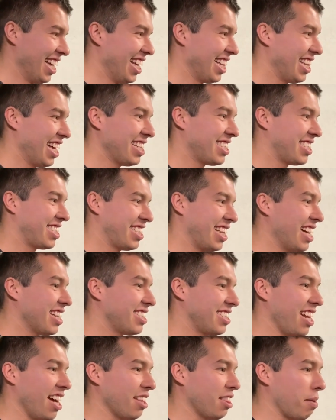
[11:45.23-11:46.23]
that's
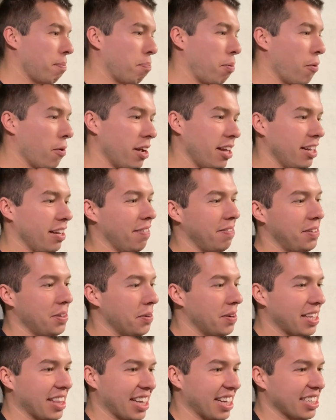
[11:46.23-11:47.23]
not the point of
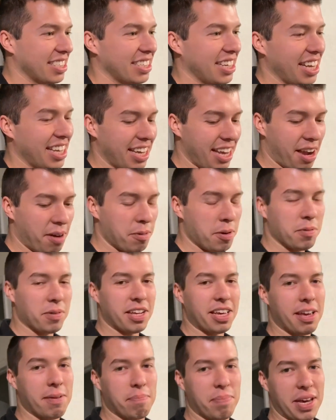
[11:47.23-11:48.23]
doing this. Like, yeah, we want to
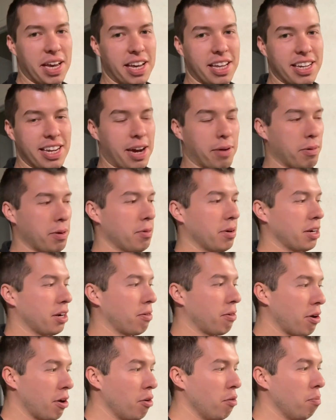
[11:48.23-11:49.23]
get big, and yeah, we want to
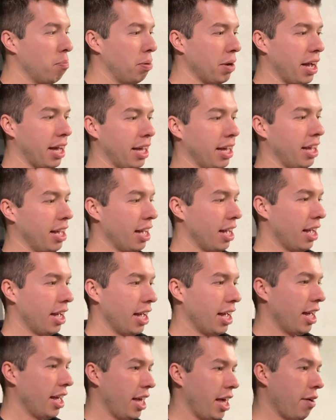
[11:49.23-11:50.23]
grow, but
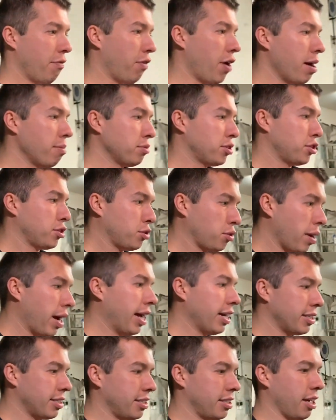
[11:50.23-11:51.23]
if I'm
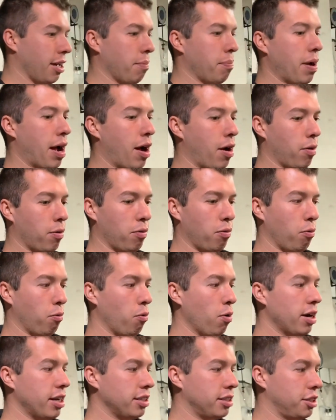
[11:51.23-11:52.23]
stressed about
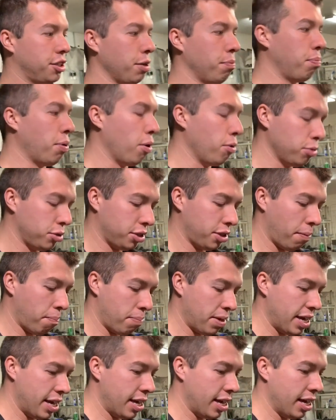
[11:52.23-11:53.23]
what is supposed to
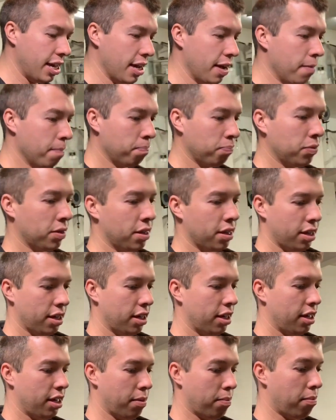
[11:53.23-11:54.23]
be
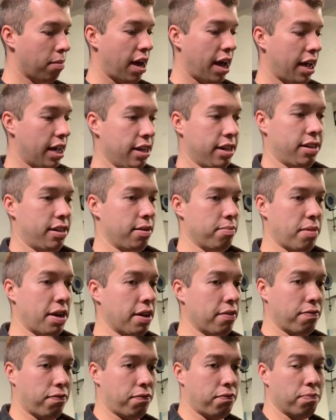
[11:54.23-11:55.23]
my
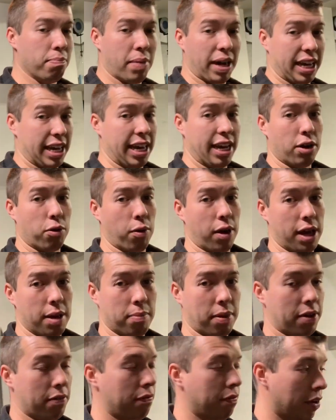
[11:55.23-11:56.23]
getaway,
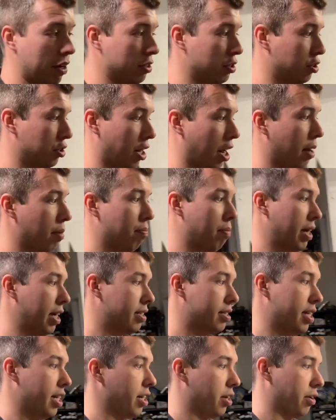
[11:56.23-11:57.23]
my fun job, my
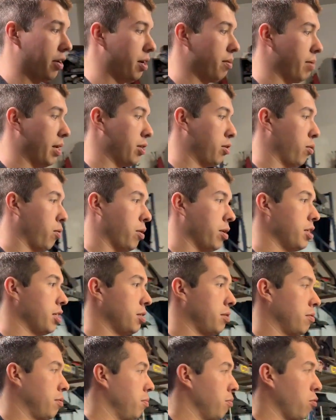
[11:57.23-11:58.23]
tinkering, my
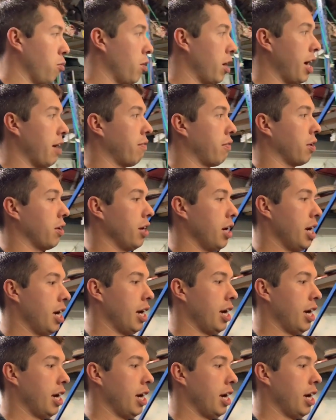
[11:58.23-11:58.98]
toys, whatever,